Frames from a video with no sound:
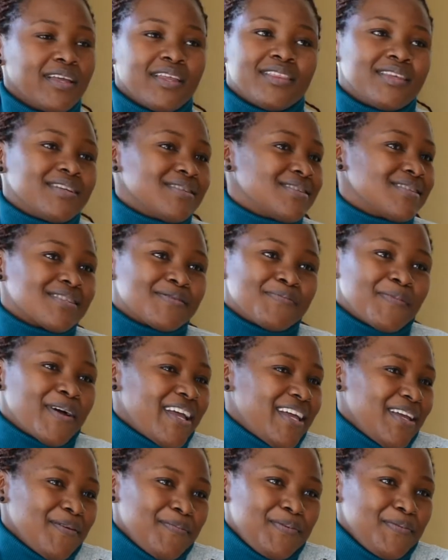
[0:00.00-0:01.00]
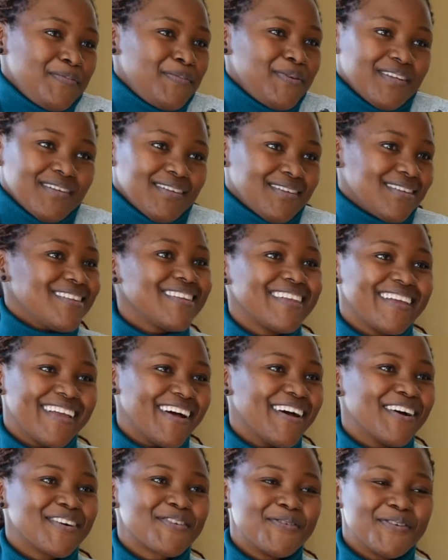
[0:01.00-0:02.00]
this is my happy pill.
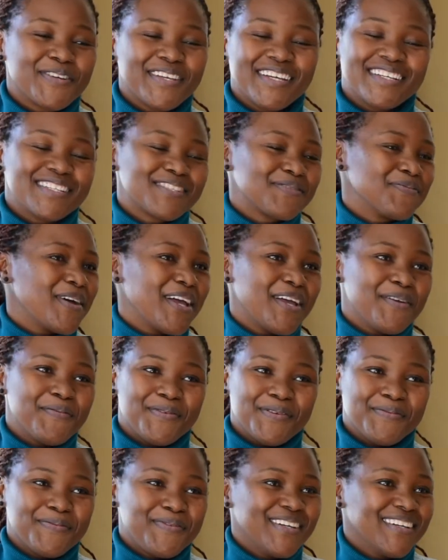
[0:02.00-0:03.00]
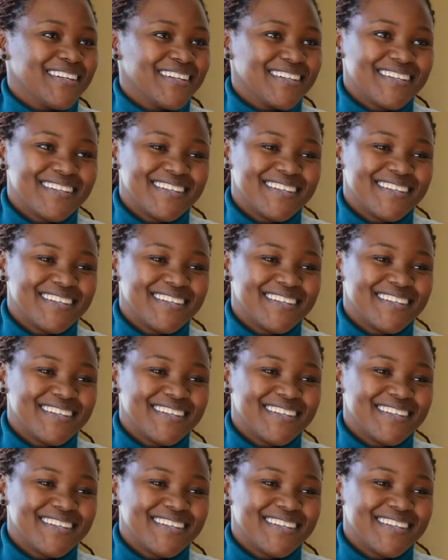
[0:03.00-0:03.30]
Yeah, cooking is my happy pill.